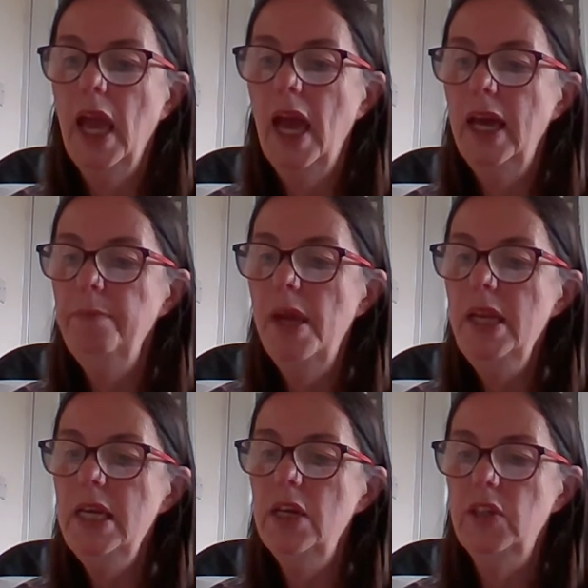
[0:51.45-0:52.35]
and
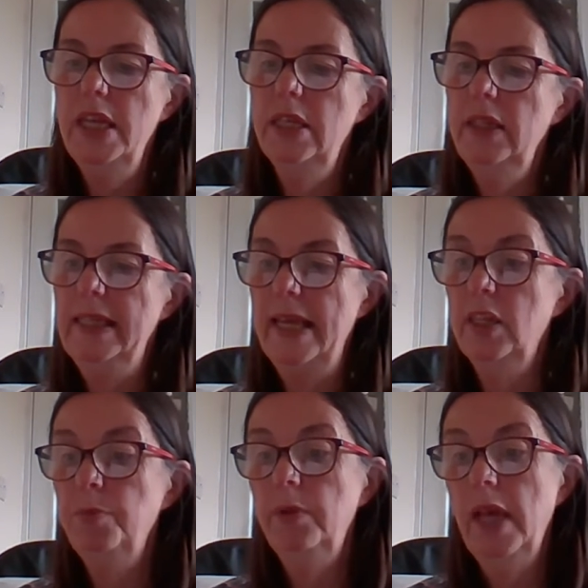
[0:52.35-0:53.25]
many years later these
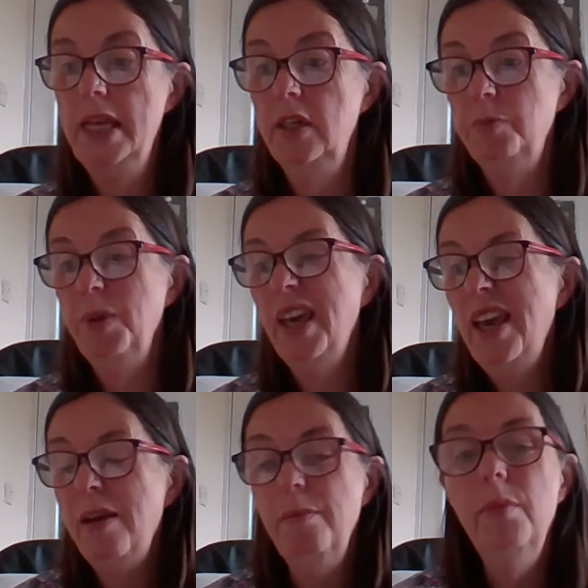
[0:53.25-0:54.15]
letters
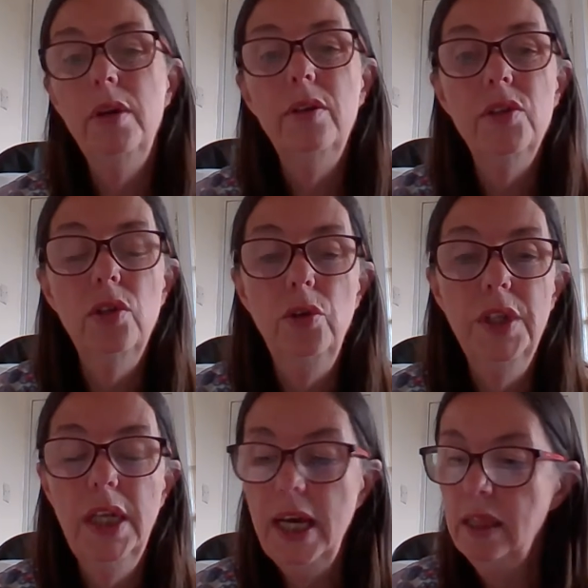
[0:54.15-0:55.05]
became Salt
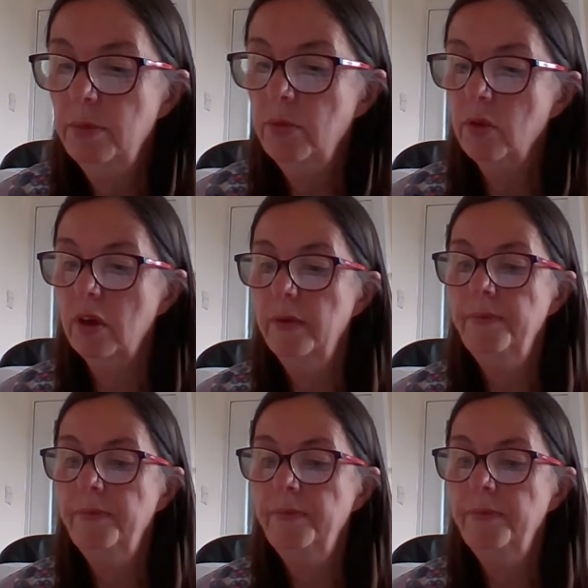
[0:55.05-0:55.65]
and Light, the book.